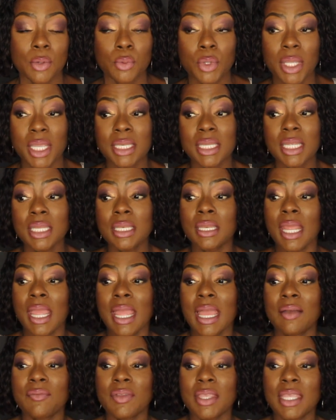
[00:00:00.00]
It didn't
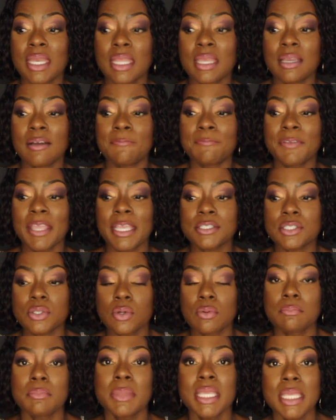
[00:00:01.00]
have any effect
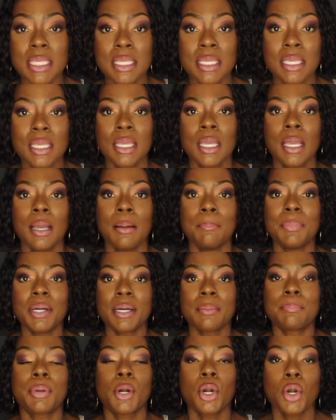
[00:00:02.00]
on me,
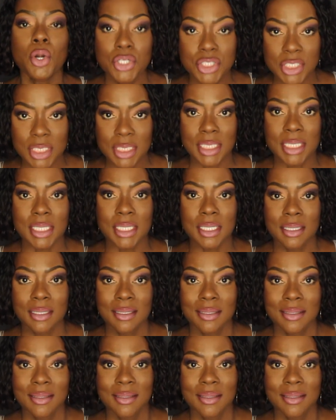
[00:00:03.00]
but personally,